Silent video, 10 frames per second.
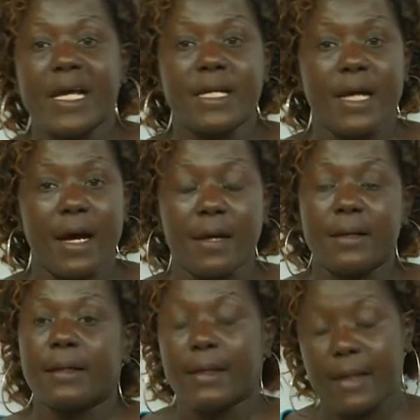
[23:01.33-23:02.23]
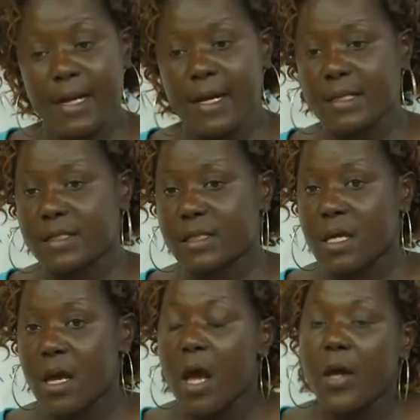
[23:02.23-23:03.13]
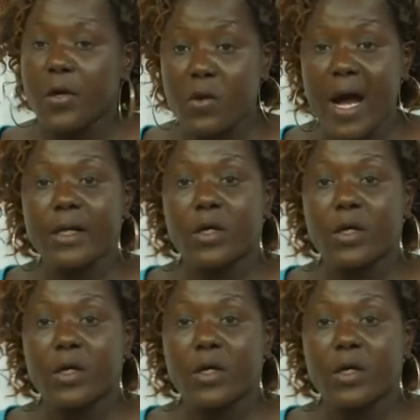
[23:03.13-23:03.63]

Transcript: dear learners. You can